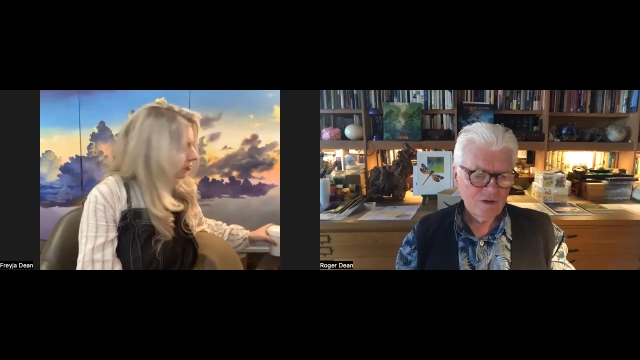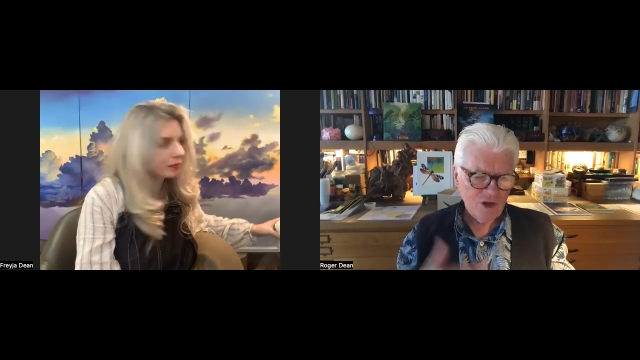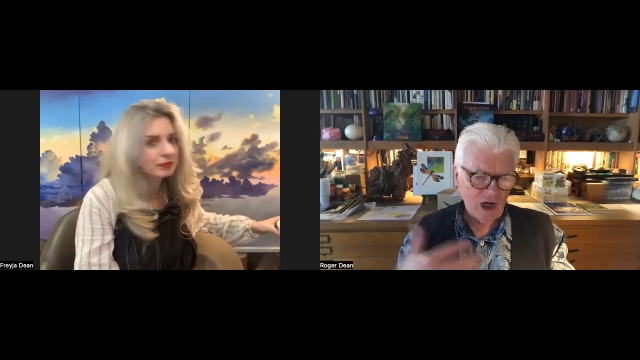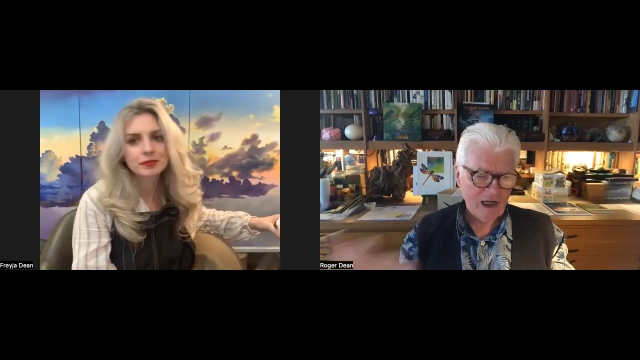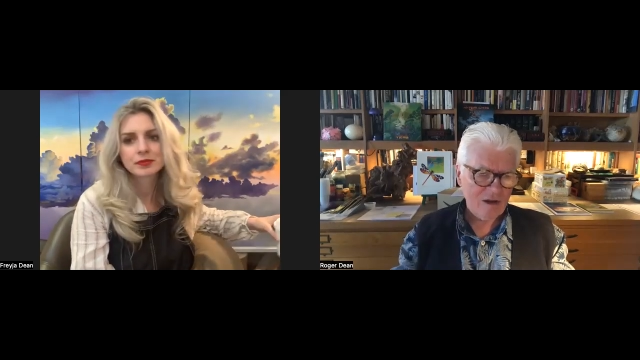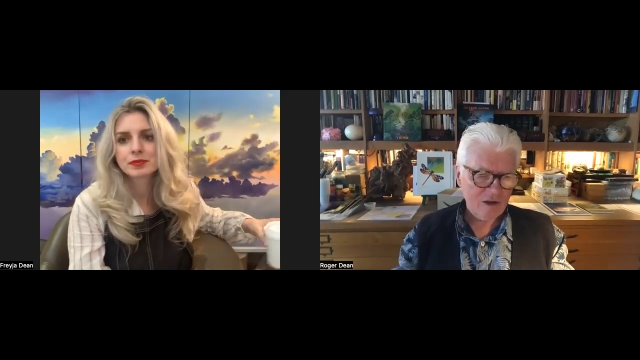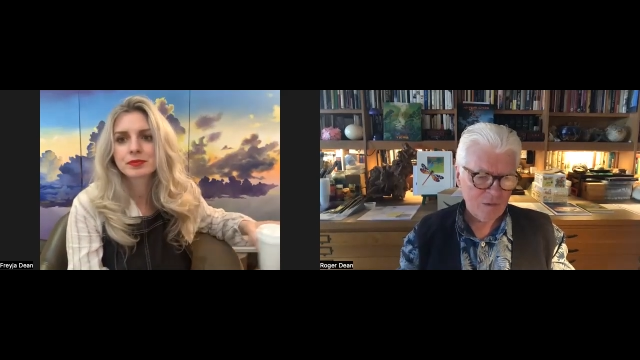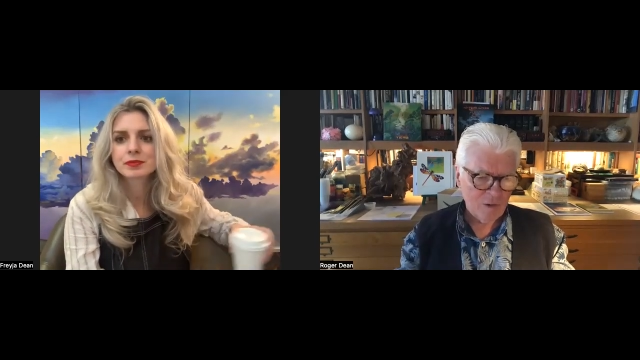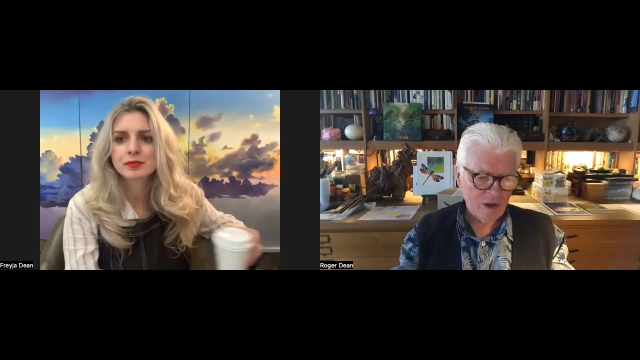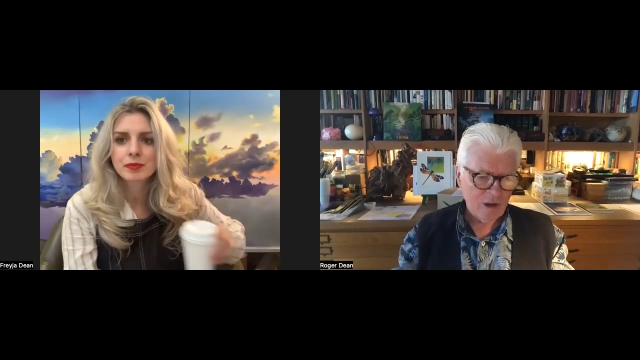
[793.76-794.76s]
Speaker 1: gentle
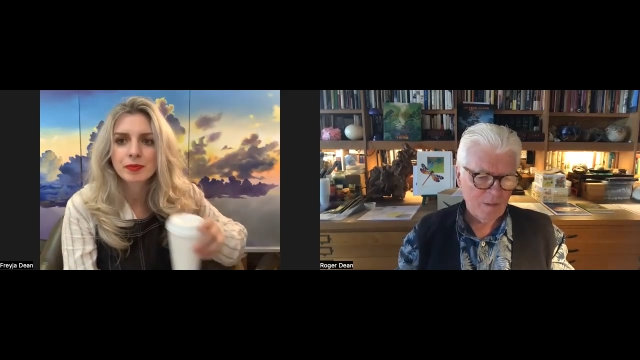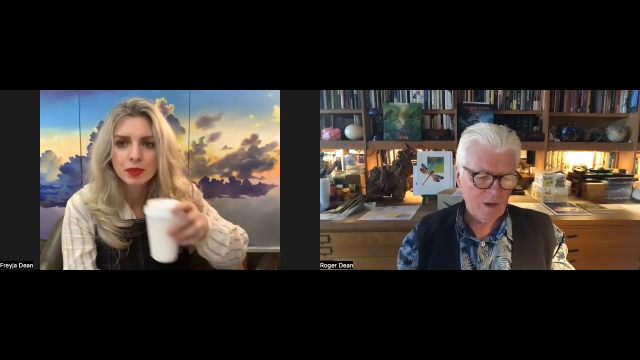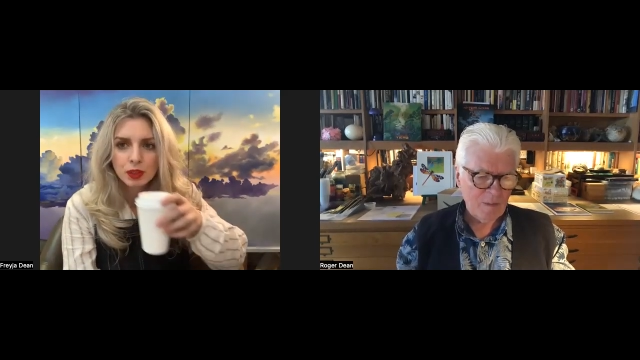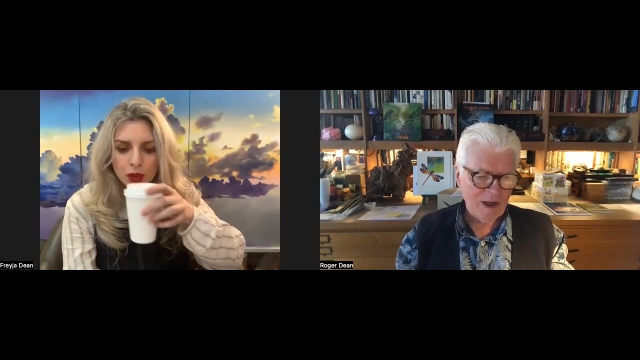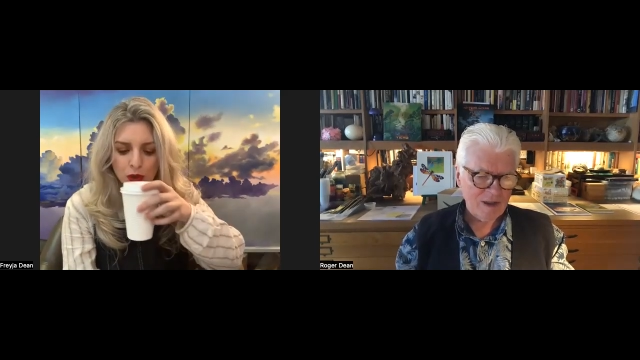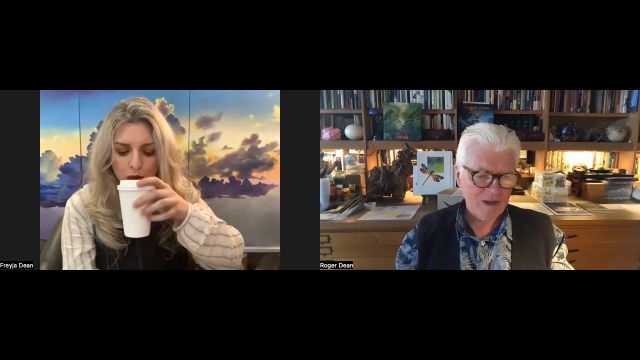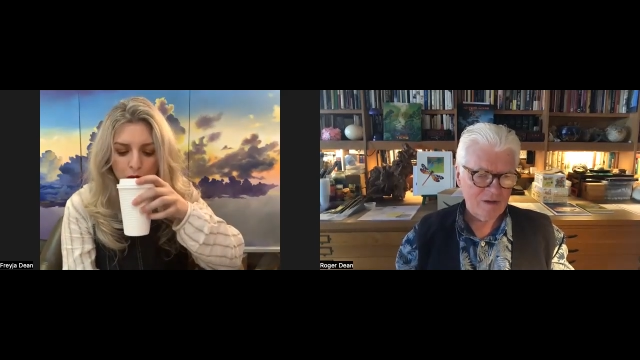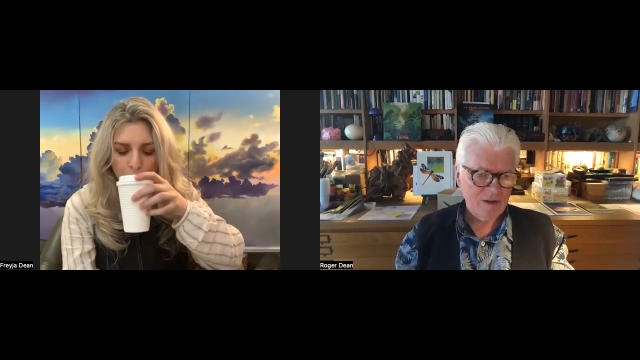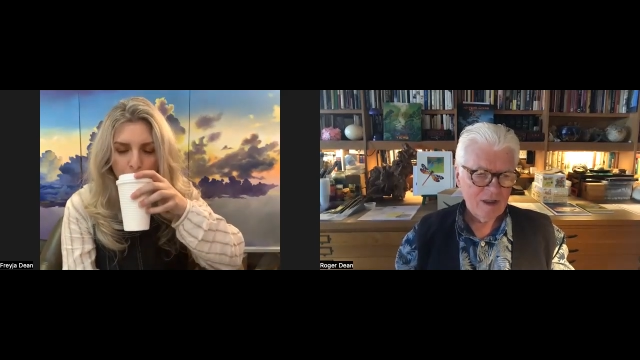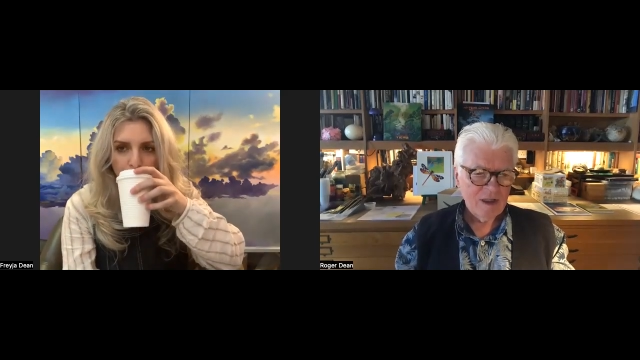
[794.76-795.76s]
to work on with a
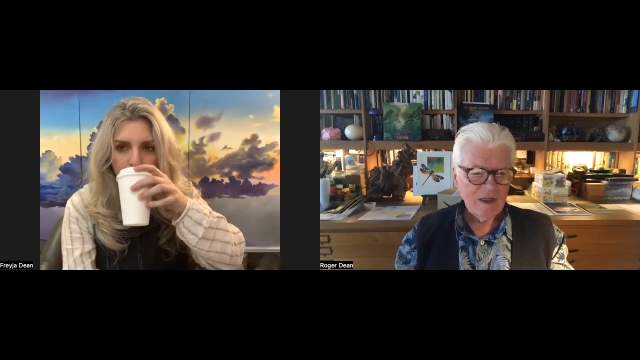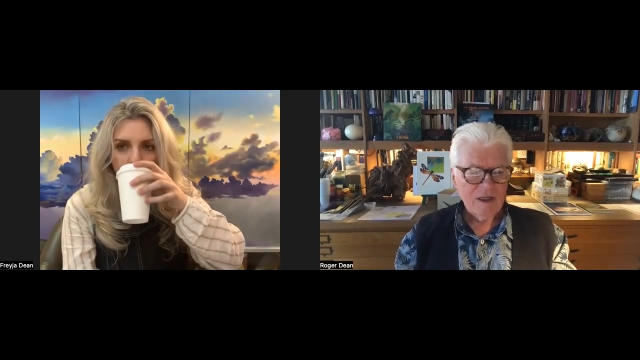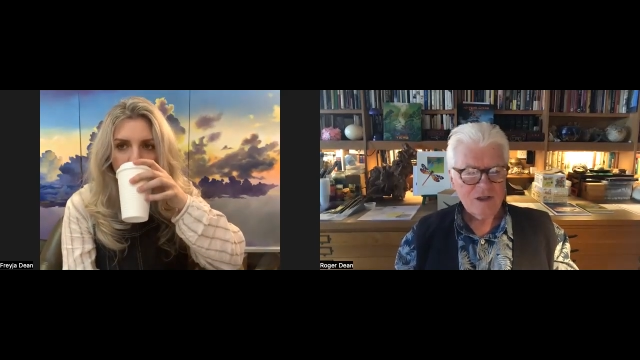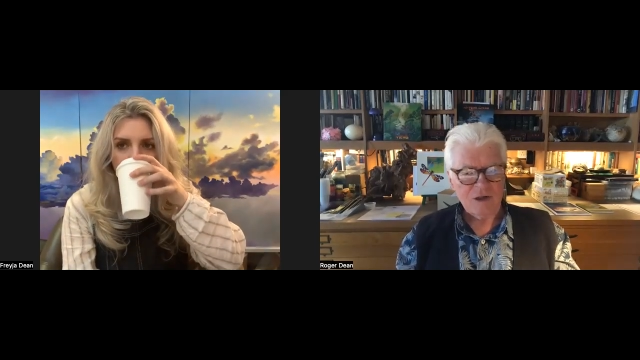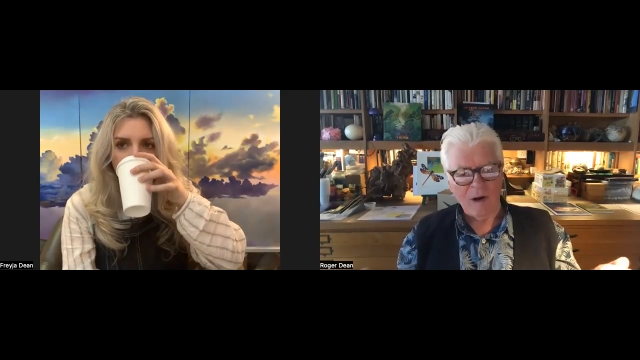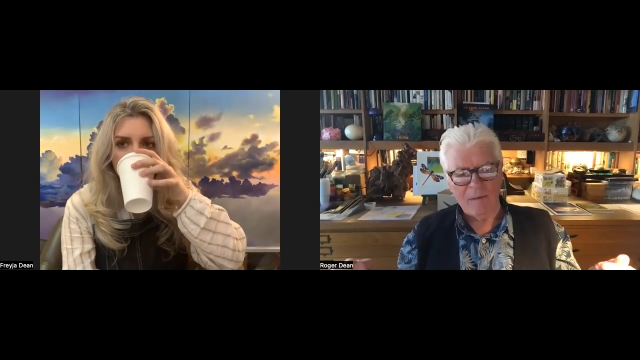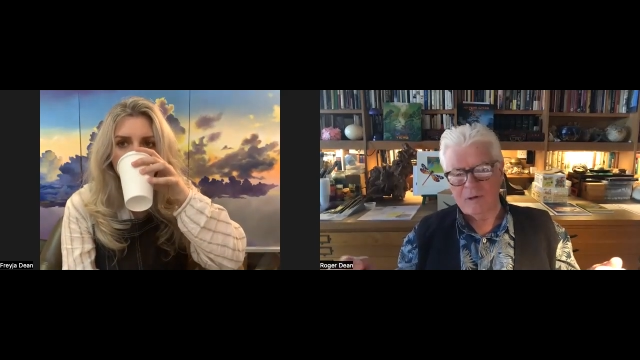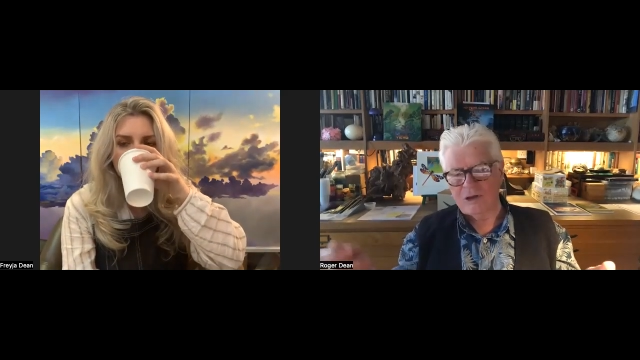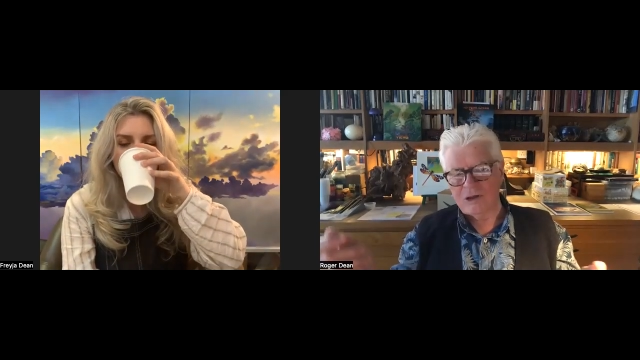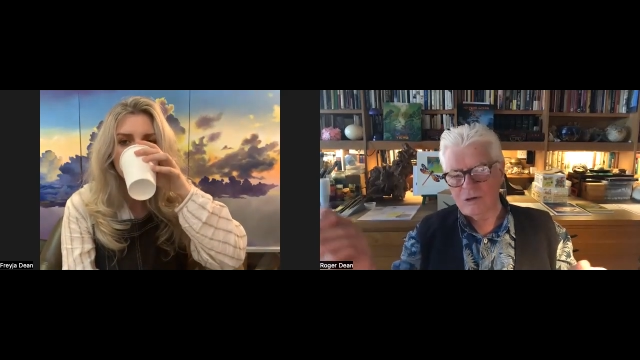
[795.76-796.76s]
pencil. So I
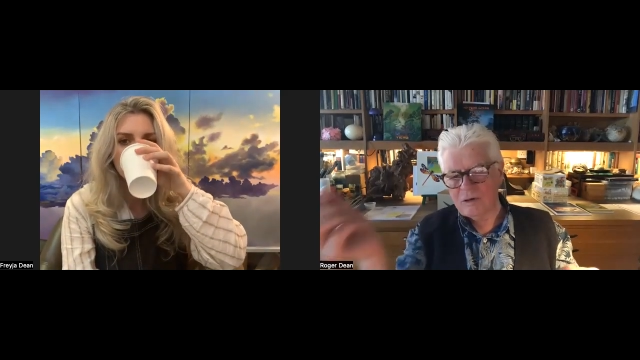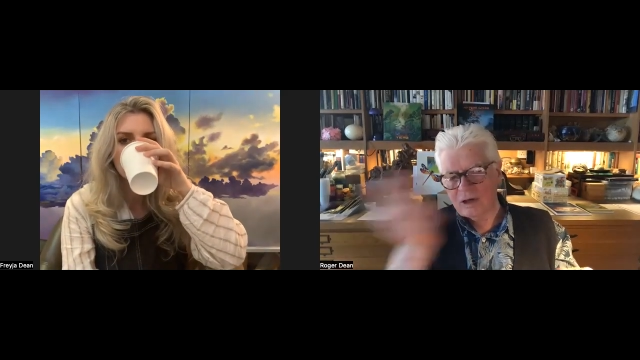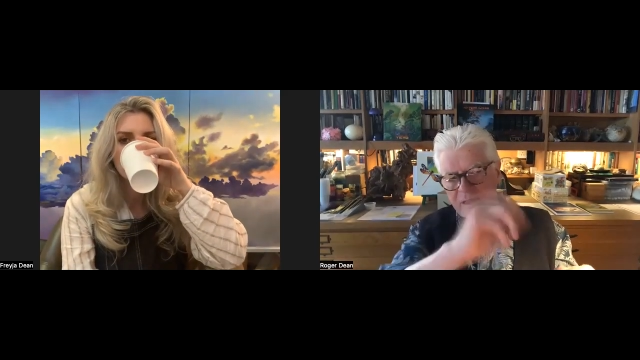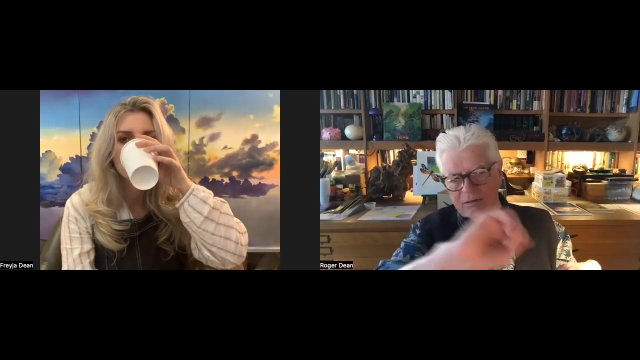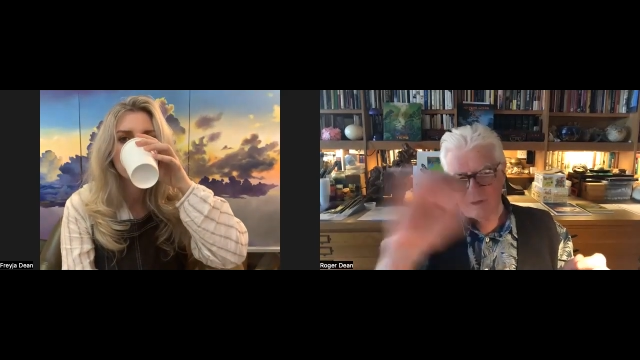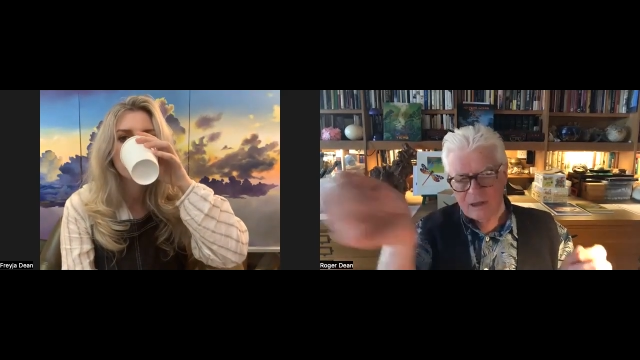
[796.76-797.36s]
would do